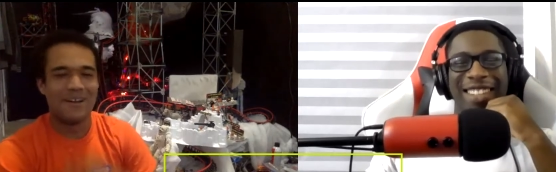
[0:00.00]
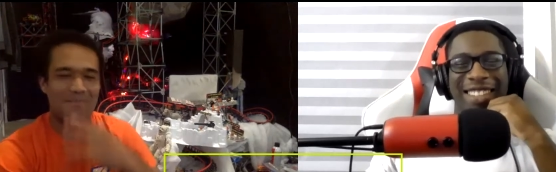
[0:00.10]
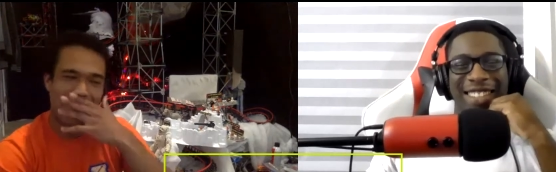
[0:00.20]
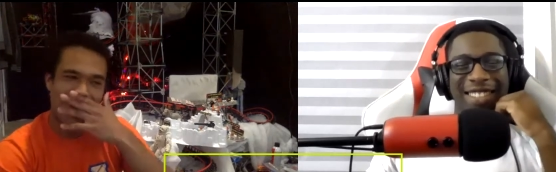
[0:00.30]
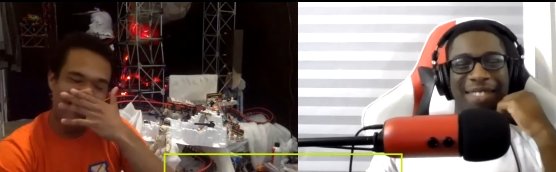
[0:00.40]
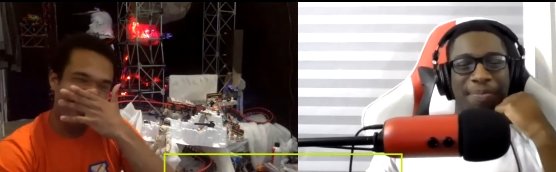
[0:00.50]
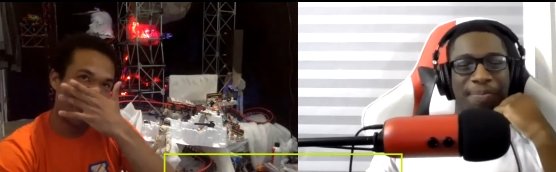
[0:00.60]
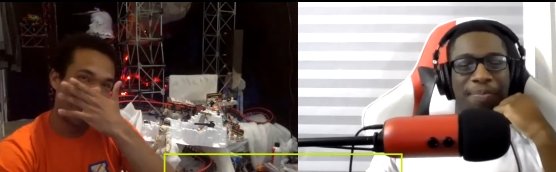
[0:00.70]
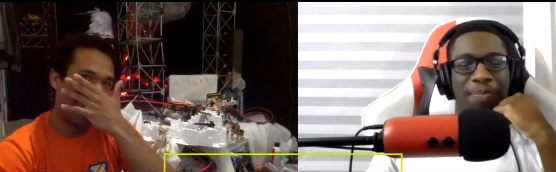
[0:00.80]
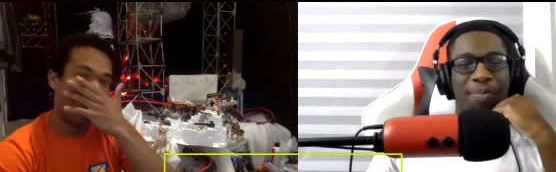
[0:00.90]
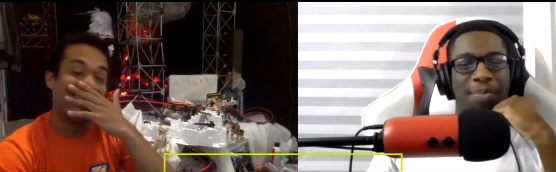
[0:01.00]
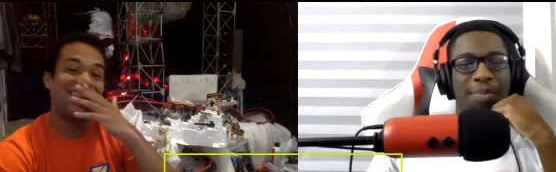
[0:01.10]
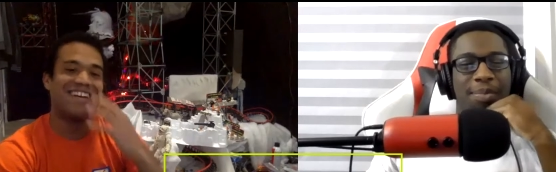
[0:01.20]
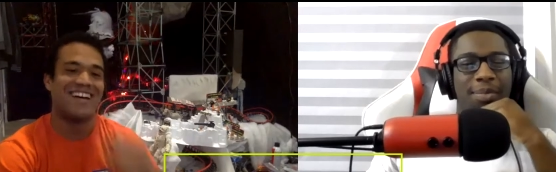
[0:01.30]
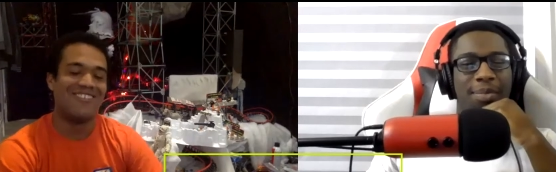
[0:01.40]
Speaker 1: But also, I would say,
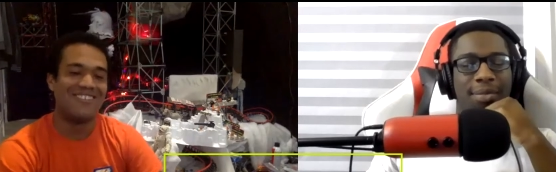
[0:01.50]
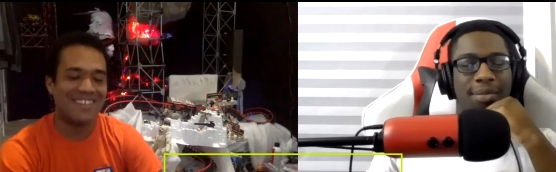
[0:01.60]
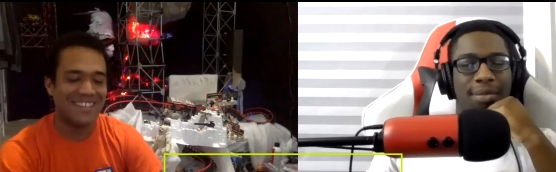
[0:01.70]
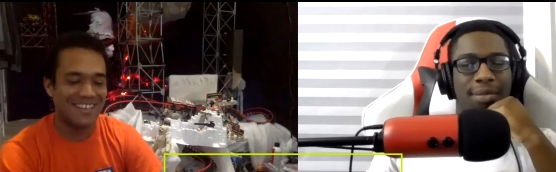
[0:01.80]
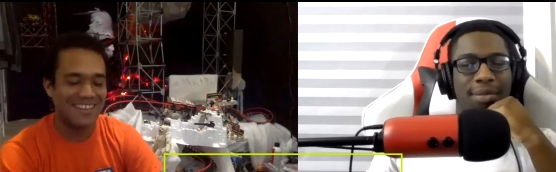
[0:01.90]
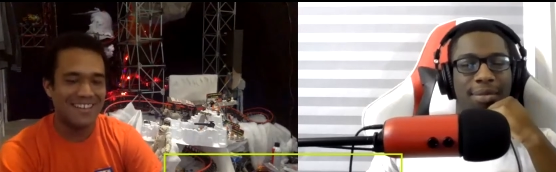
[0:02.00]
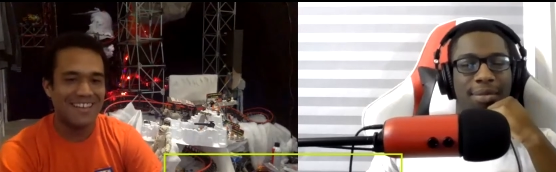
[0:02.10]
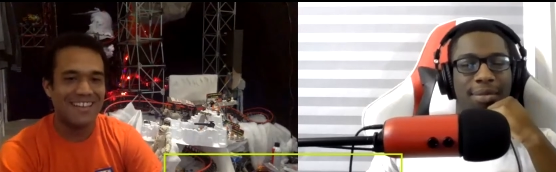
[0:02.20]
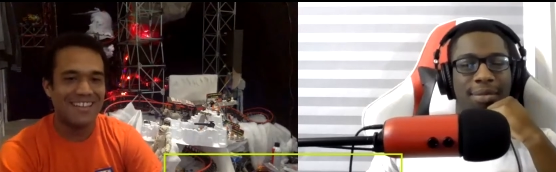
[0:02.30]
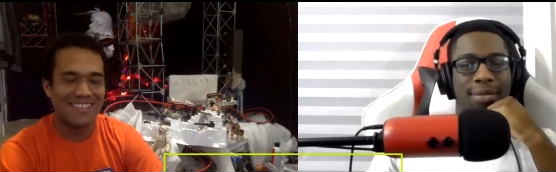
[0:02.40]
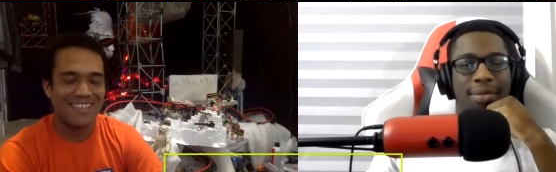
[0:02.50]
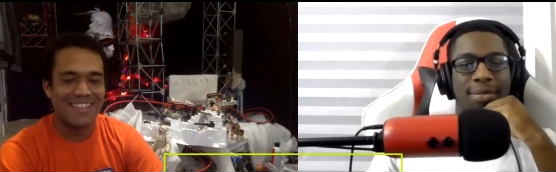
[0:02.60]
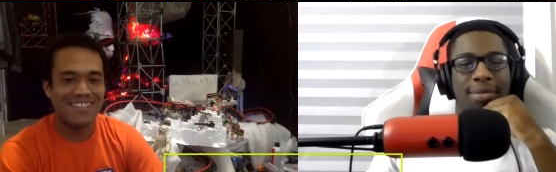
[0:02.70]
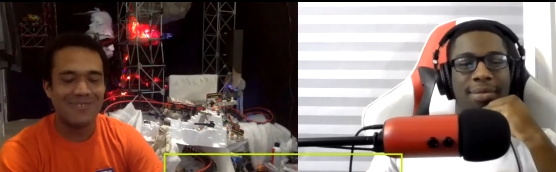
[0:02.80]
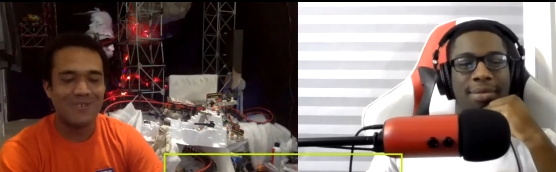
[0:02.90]
I would say it's
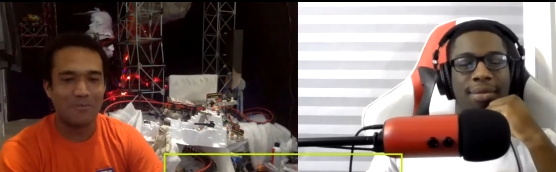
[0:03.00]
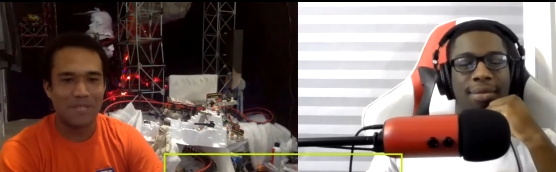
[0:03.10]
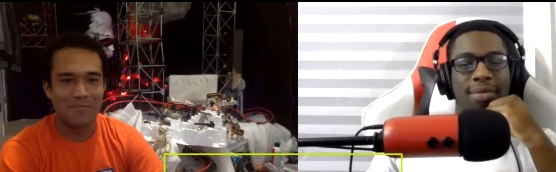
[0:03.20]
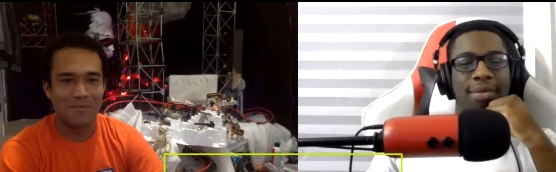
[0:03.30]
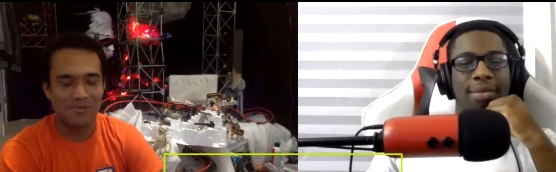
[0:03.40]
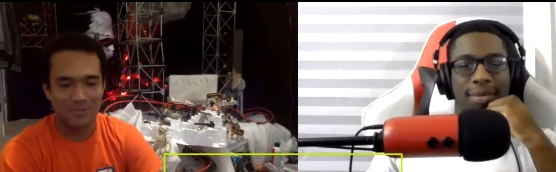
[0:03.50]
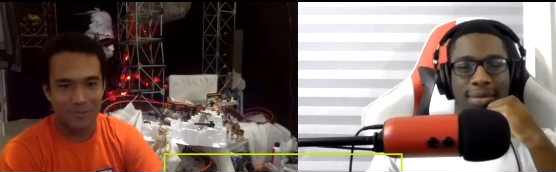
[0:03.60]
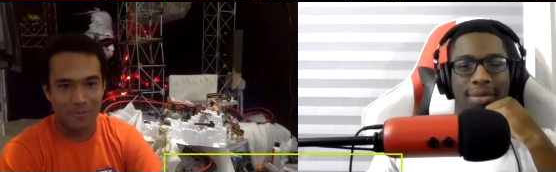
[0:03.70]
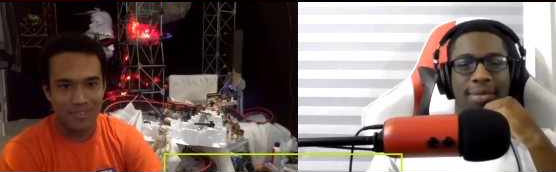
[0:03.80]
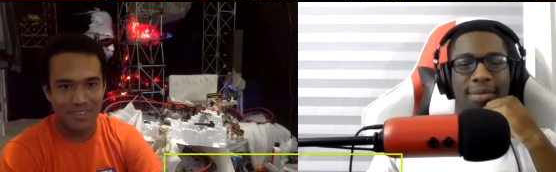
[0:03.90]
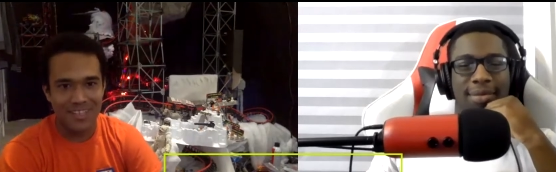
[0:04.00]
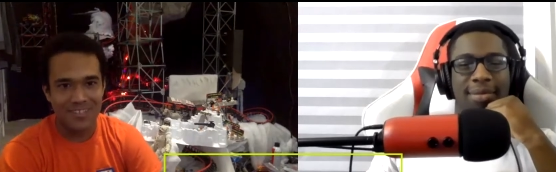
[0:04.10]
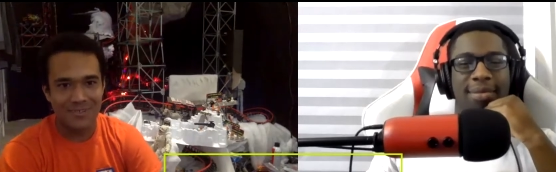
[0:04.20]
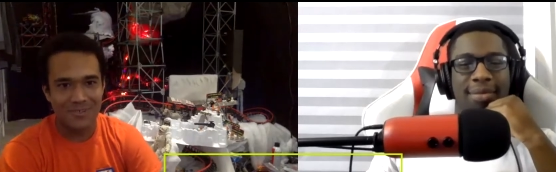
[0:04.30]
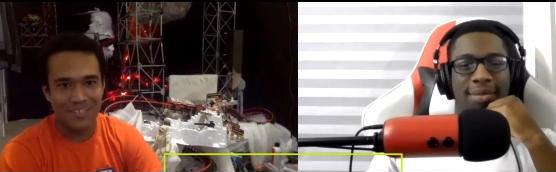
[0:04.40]
easy for people for birthdays for
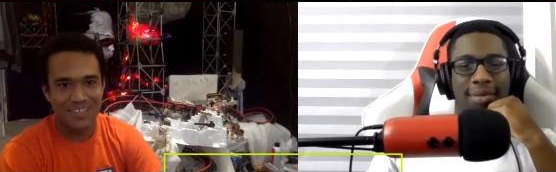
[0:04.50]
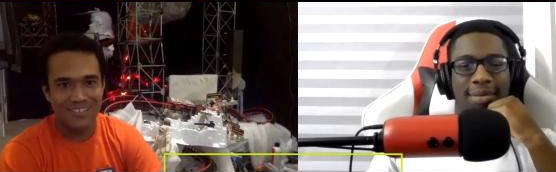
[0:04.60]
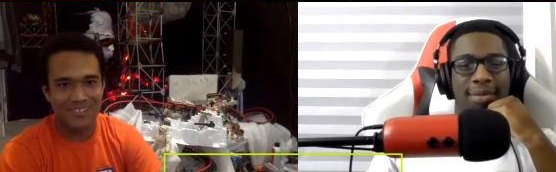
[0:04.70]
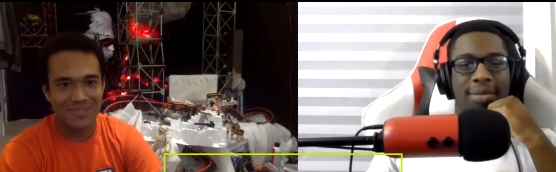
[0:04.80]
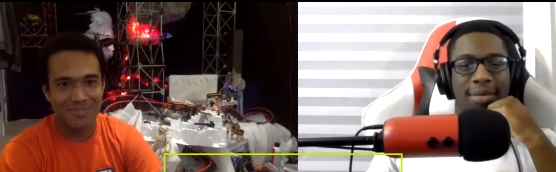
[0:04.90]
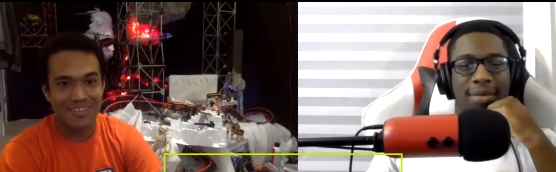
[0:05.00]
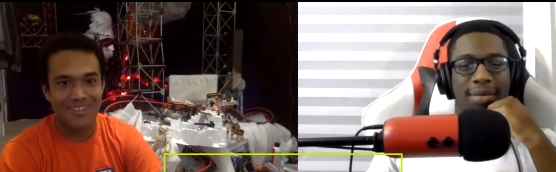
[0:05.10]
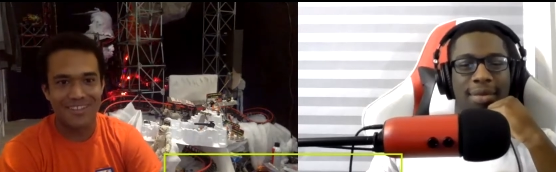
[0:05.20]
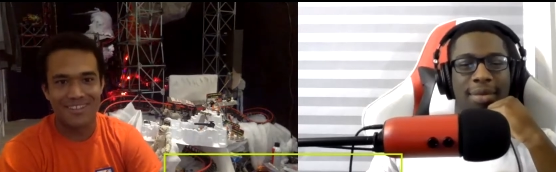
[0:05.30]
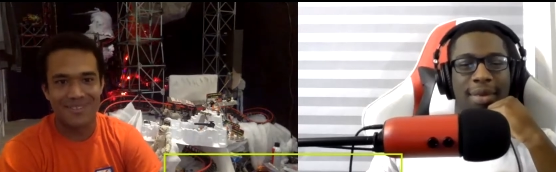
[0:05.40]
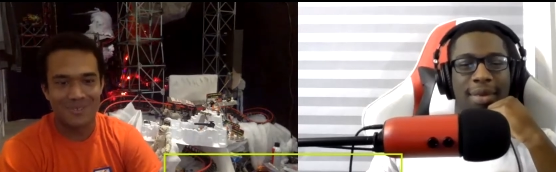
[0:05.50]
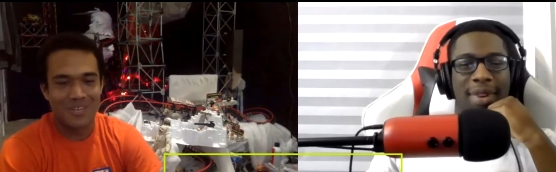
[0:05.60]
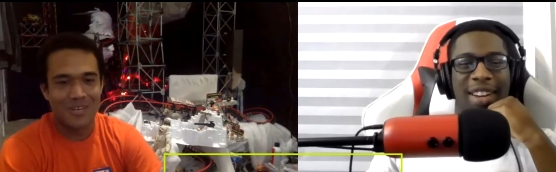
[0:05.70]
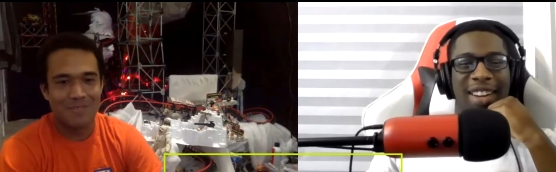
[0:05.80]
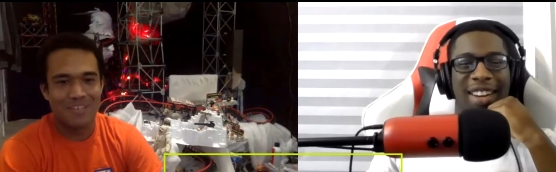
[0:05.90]
me and Christmas. Like, if you get
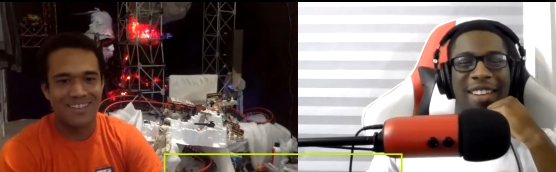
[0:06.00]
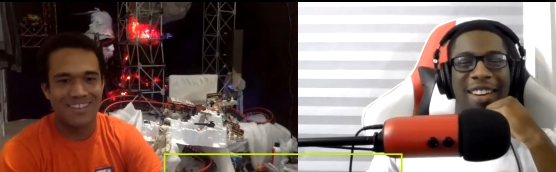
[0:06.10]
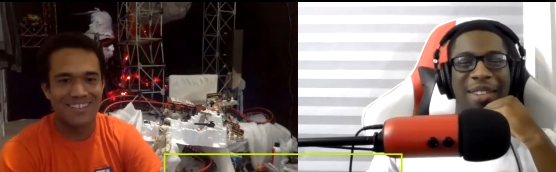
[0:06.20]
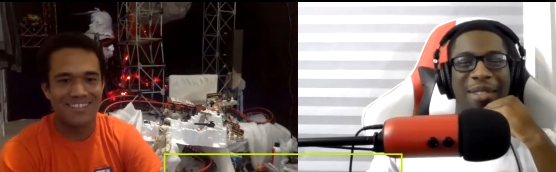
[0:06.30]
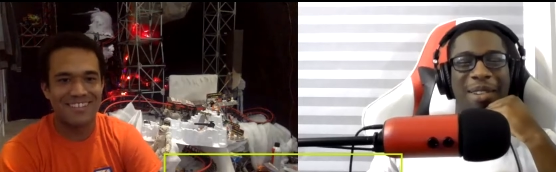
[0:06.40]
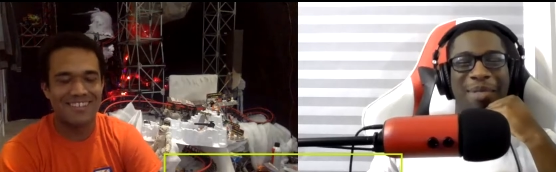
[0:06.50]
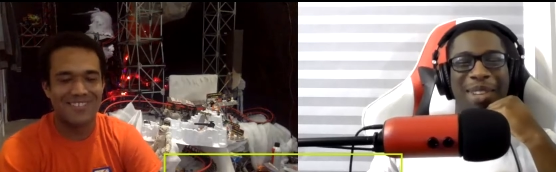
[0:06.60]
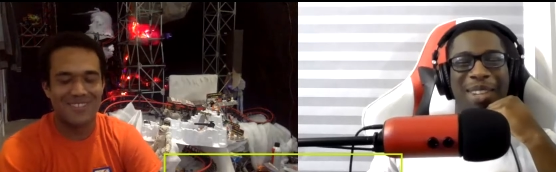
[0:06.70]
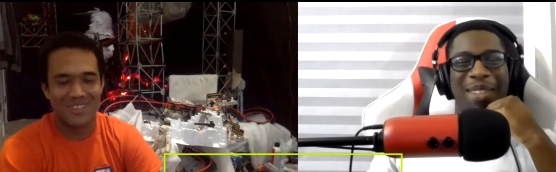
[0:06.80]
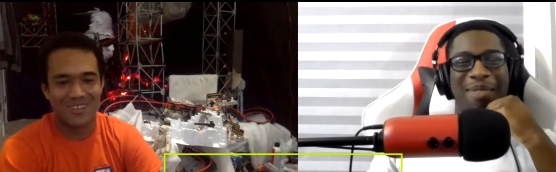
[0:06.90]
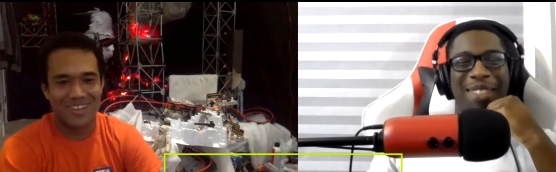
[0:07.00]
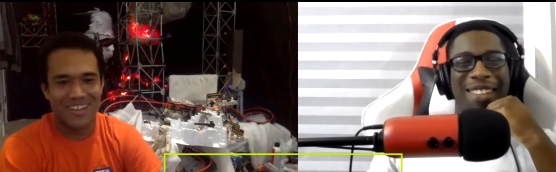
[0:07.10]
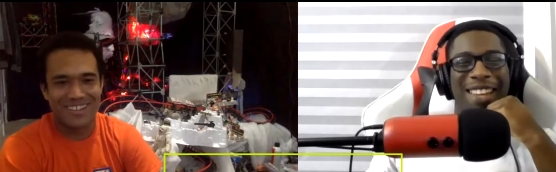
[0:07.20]
right. me,
Speaker 2: oh, I know what I'm getting into. Already,